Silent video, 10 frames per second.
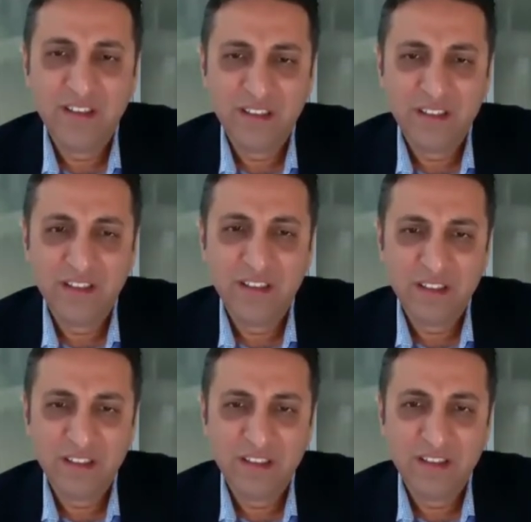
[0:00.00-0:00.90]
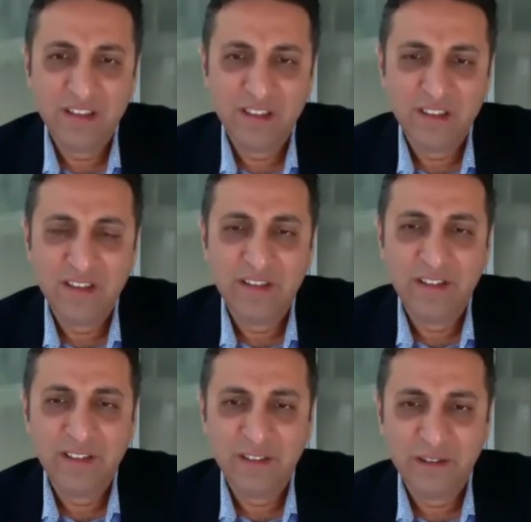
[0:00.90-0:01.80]

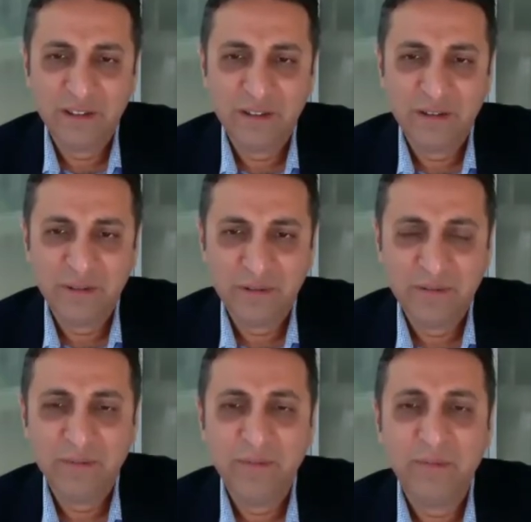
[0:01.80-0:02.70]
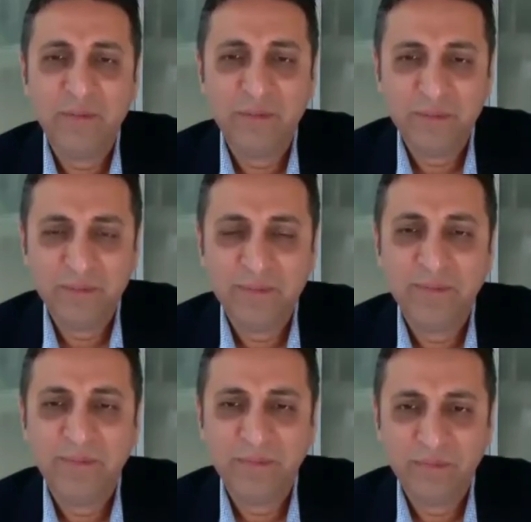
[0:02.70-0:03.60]

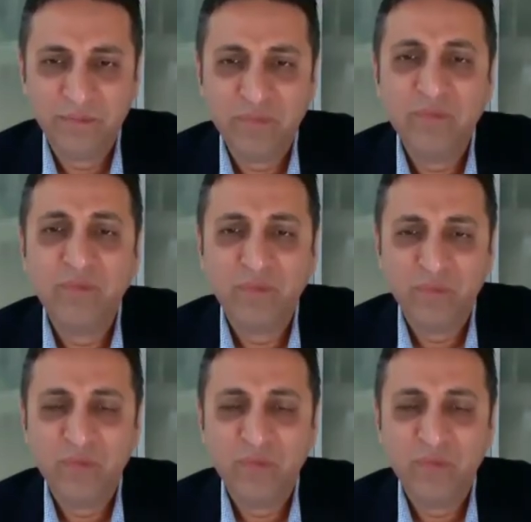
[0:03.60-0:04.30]
No words are spoken by the person on screen.